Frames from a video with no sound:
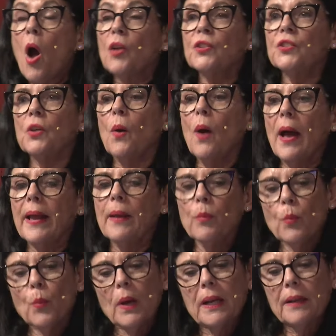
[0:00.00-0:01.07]
So
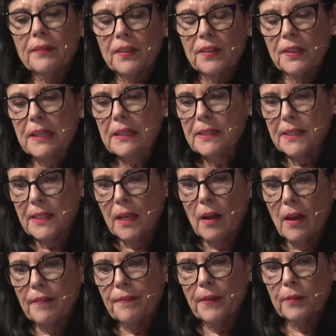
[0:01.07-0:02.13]
one of the things that
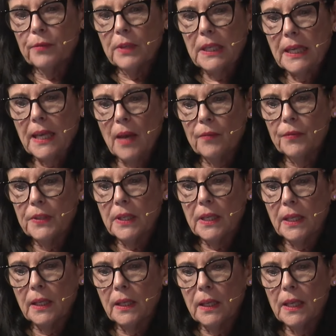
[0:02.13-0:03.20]
I find really
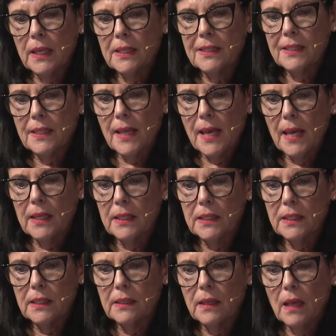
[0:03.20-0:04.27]
comforting is
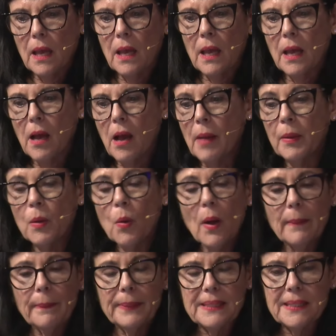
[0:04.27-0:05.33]
that I'm
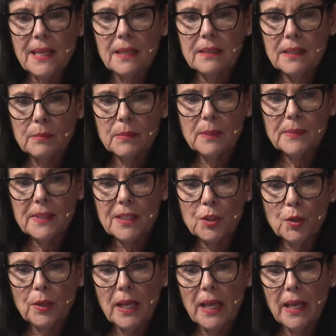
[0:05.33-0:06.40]
quite busy, and sometimes I
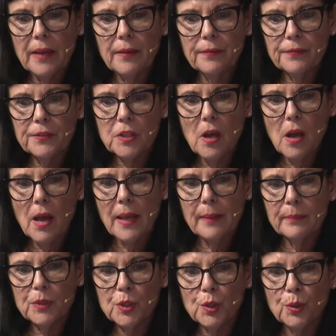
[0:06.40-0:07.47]
don't have
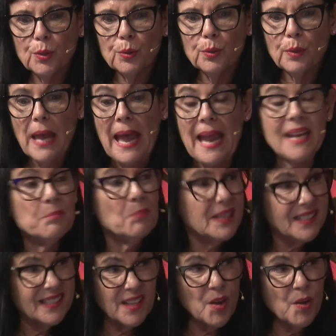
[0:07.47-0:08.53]
time to hate
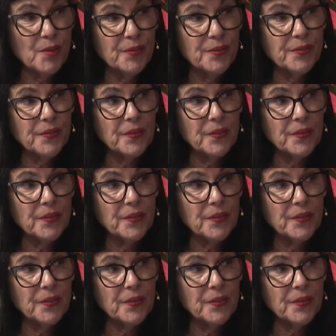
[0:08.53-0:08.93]
myself